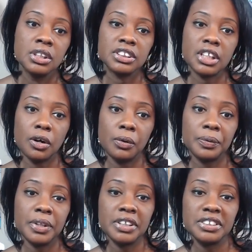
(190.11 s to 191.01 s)
So
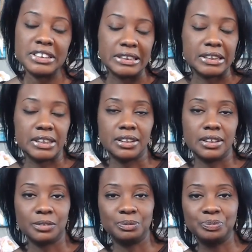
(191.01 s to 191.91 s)
here's the
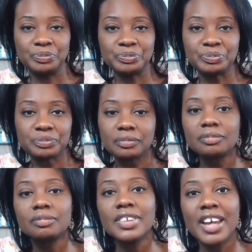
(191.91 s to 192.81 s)
thing.
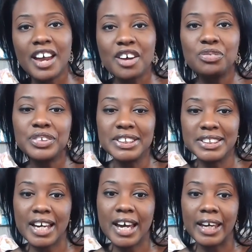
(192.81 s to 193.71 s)
Every
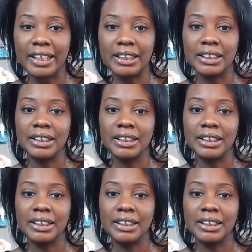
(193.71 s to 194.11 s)
day,